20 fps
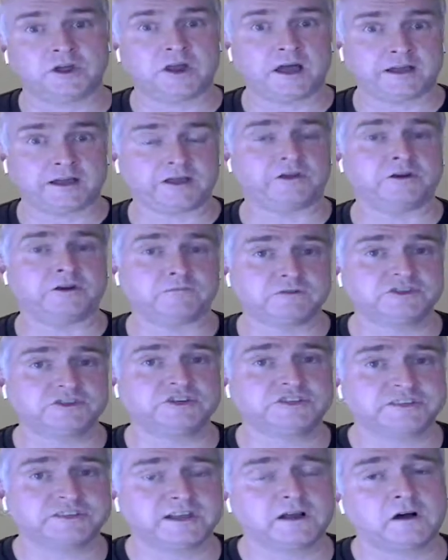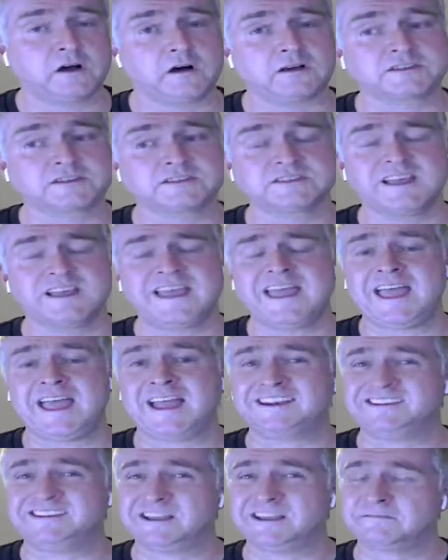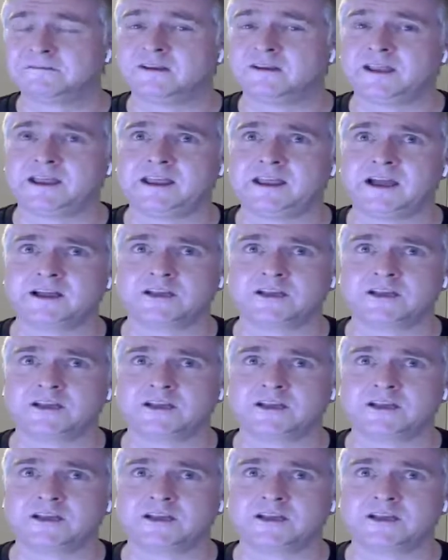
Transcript: are going to reduce our costs and definitely